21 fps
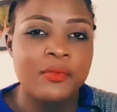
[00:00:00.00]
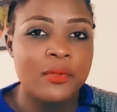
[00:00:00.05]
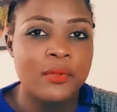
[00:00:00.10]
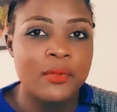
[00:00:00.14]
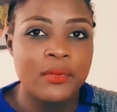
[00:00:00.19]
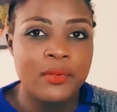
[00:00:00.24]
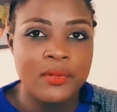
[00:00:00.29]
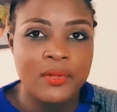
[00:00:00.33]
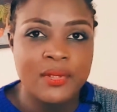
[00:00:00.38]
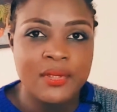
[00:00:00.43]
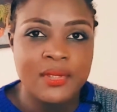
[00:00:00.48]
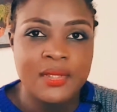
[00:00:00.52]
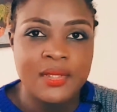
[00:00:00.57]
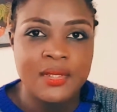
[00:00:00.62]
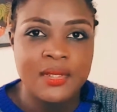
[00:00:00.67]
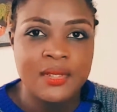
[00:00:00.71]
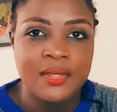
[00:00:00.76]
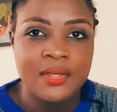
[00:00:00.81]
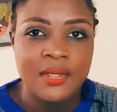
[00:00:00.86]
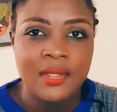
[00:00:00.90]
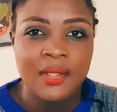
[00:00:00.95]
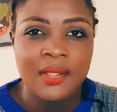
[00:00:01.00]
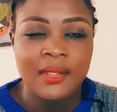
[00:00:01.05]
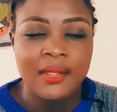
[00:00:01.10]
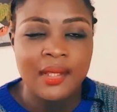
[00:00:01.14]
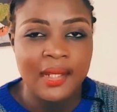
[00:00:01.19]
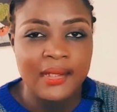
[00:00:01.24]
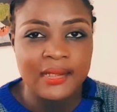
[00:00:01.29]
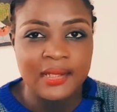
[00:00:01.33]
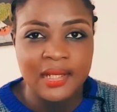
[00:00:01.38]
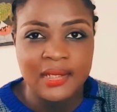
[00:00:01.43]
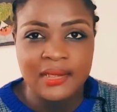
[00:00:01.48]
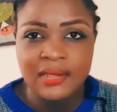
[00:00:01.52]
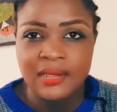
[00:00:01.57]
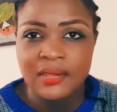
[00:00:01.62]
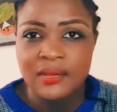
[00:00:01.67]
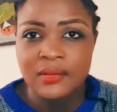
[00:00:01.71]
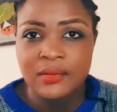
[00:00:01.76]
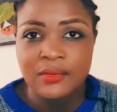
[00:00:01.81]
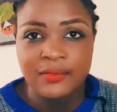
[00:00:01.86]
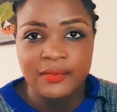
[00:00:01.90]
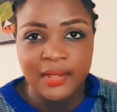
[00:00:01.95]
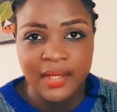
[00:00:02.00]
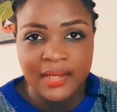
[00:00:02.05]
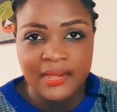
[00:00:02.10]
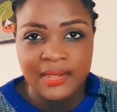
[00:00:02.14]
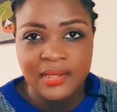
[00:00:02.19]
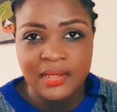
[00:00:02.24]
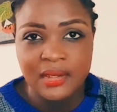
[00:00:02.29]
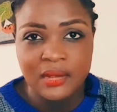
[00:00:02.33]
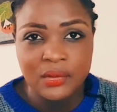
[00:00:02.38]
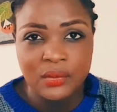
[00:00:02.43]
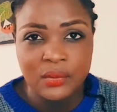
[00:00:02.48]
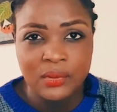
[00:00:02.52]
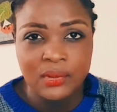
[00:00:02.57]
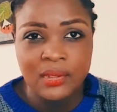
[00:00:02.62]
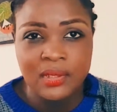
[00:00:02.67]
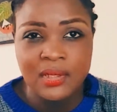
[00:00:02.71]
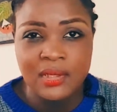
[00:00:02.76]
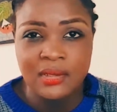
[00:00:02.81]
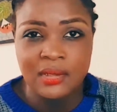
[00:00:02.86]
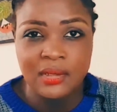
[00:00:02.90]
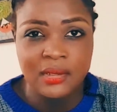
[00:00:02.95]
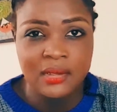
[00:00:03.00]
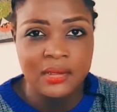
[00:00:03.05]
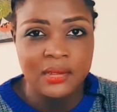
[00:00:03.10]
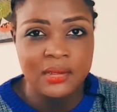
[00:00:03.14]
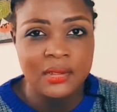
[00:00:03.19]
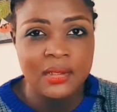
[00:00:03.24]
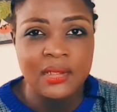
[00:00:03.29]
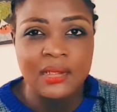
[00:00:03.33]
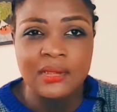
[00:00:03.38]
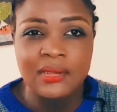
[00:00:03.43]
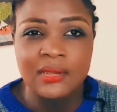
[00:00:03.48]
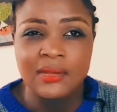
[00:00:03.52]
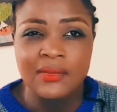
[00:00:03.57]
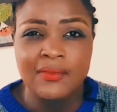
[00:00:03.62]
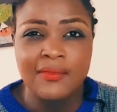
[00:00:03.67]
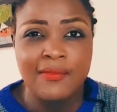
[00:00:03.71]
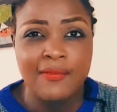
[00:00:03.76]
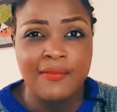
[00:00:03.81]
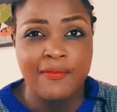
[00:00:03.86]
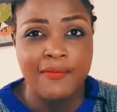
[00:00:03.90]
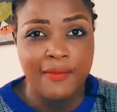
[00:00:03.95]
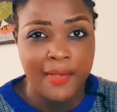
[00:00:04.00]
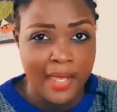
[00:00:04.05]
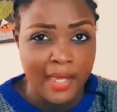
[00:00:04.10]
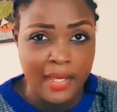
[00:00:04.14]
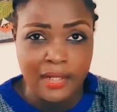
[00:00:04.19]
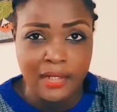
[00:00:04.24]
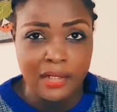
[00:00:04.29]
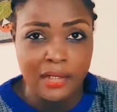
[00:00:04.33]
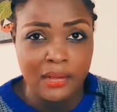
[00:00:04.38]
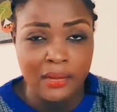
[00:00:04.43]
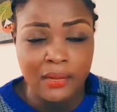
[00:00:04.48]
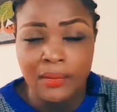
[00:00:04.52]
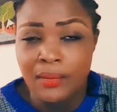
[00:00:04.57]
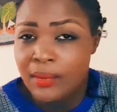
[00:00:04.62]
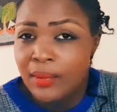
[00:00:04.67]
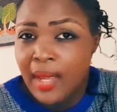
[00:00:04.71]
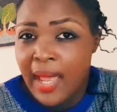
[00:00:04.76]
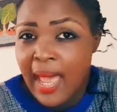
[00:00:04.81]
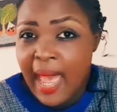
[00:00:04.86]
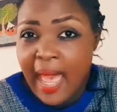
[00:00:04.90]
fluorosis, their chances of getting tooth disease is very low.